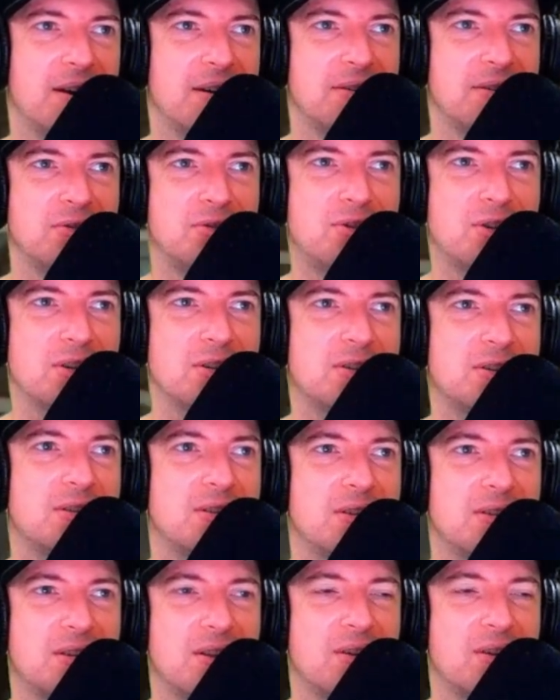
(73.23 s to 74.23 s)

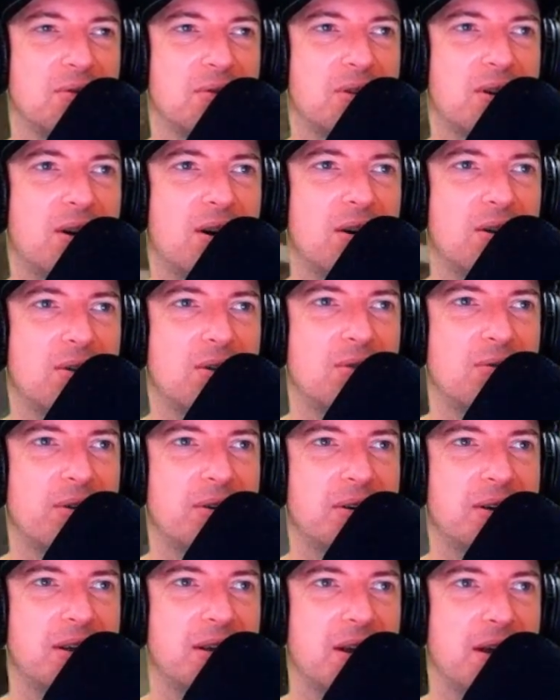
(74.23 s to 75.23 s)
Just, you know, cargo
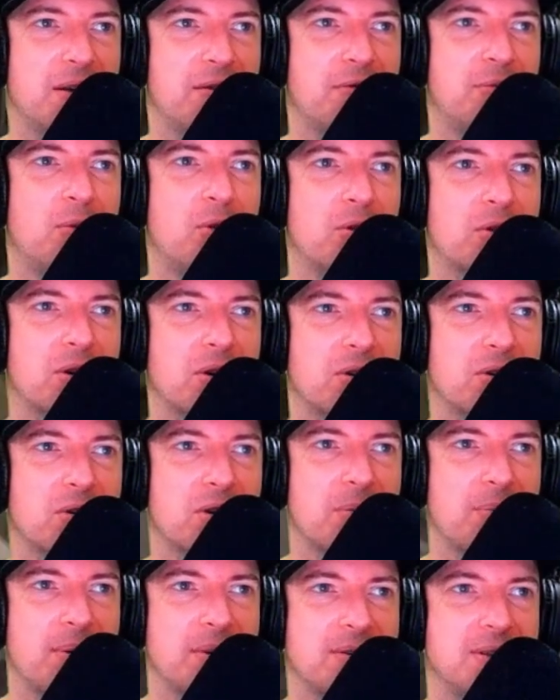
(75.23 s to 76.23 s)
running, have more cargo
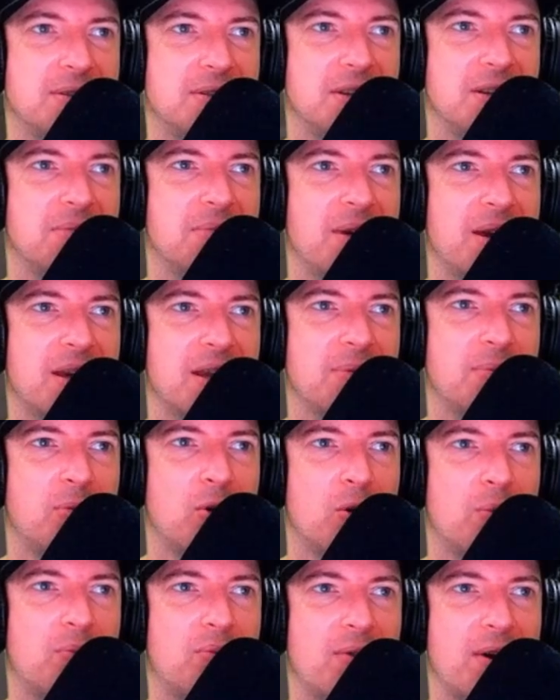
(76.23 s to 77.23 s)
capacity, make it
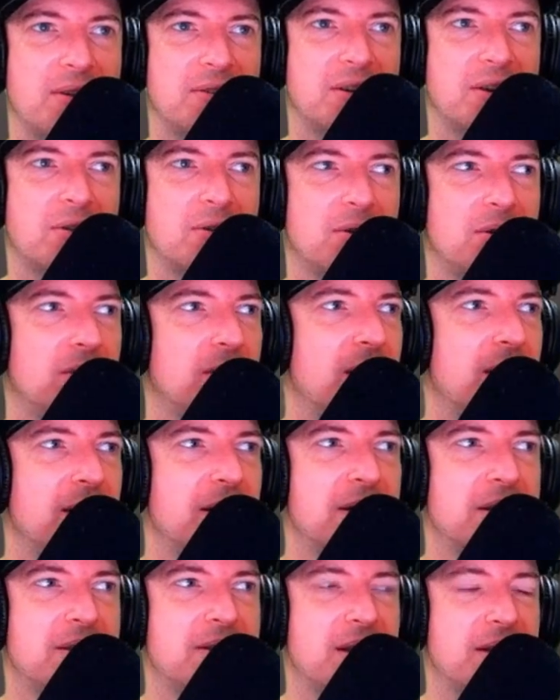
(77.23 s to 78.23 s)
more practical.
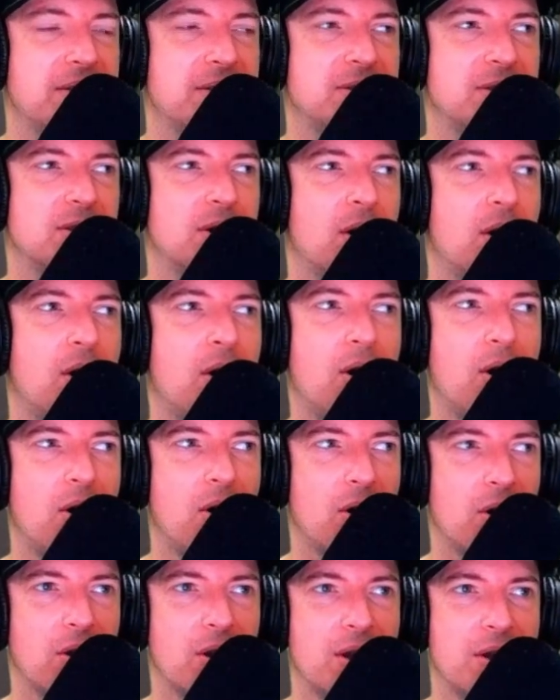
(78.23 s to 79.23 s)
That is
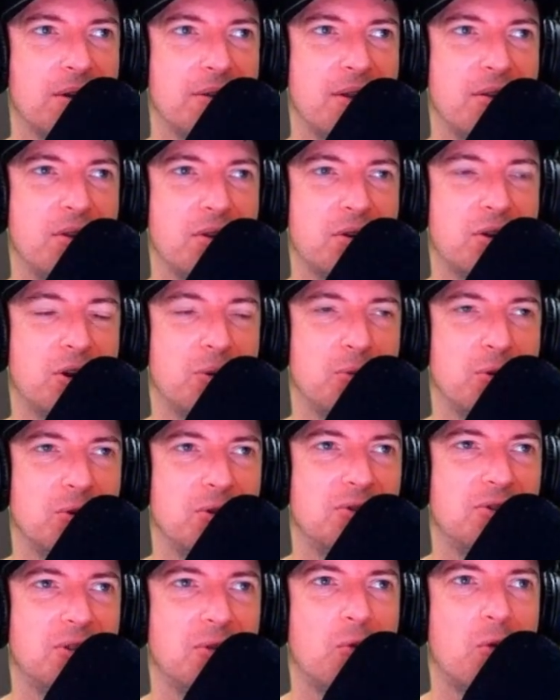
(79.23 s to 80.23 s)
all that the
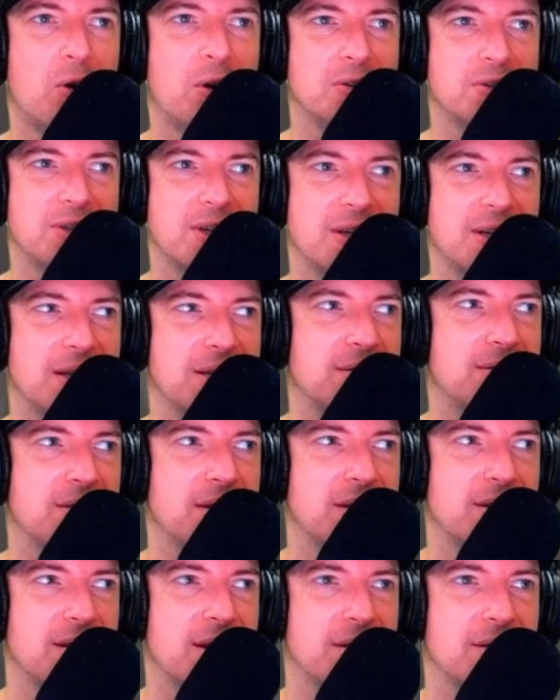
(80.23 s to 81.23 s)
community wants. And I
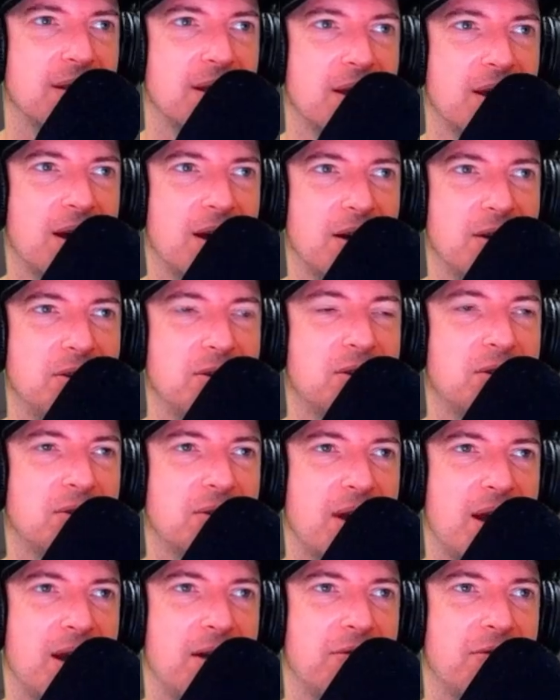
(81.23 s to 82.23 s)
think that you could
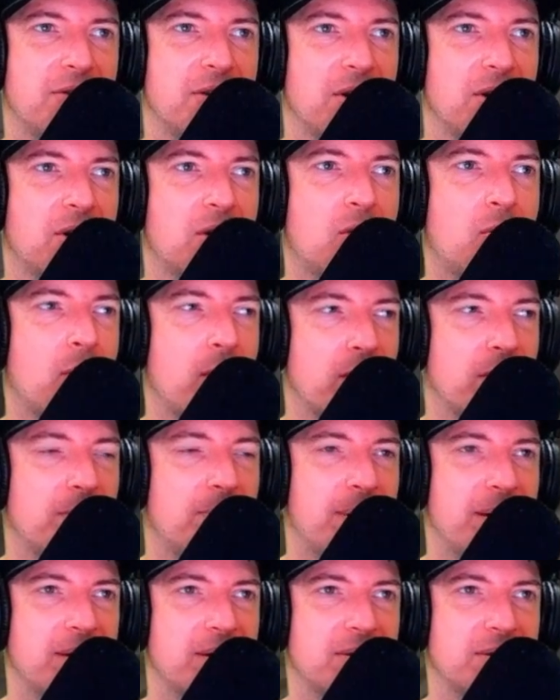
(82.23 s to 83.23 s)
have quite a
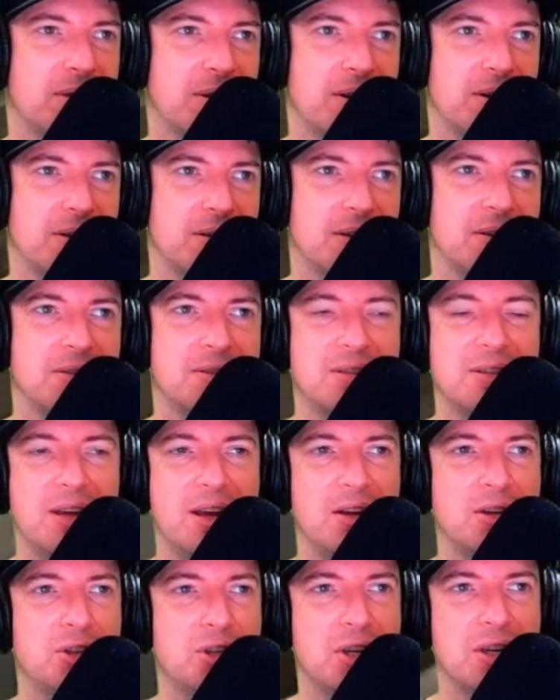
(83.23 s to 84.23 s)
banger here, guys.
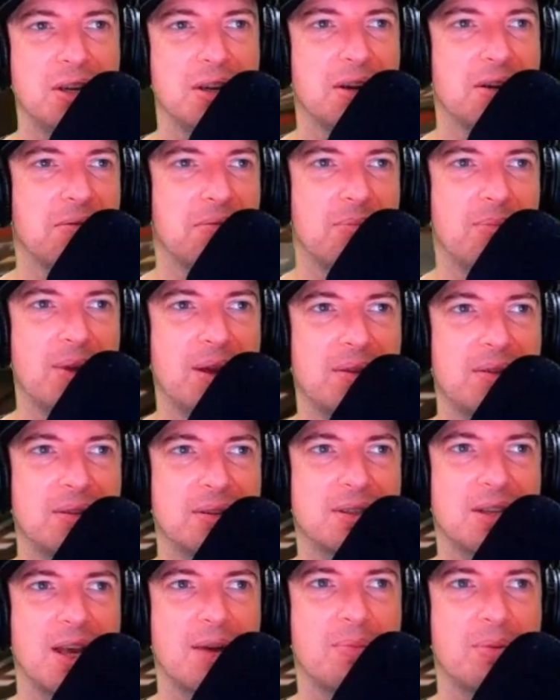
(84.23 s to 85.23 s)
CIG, make
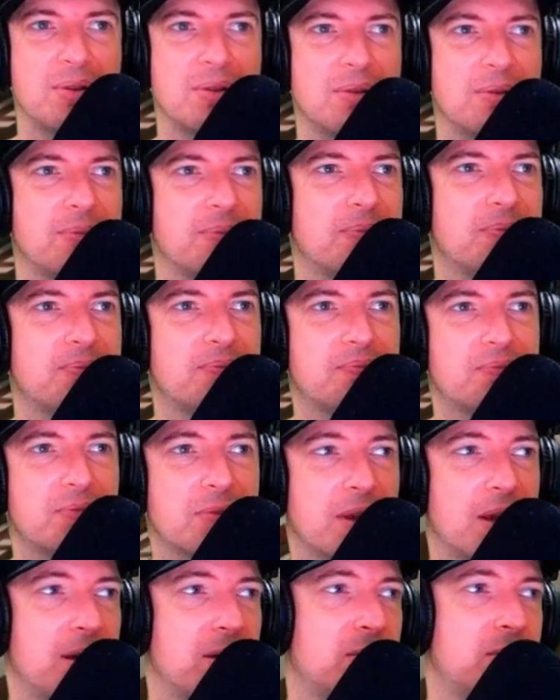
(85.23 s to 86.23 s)
this happen.
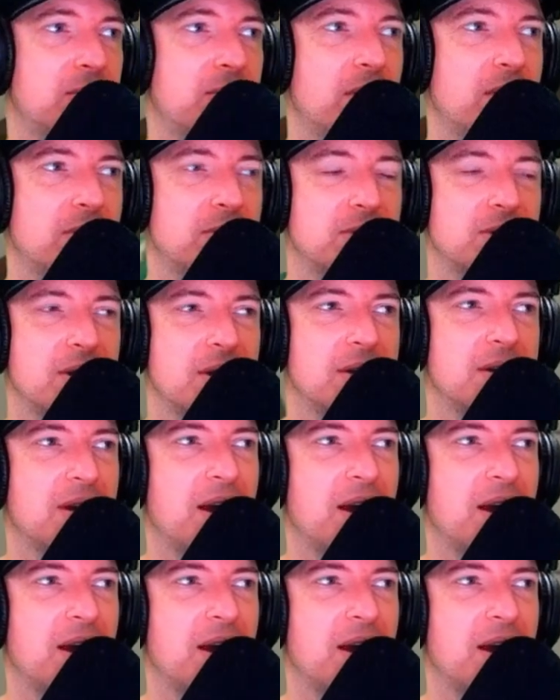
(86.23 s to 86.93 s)
Hey, who knows?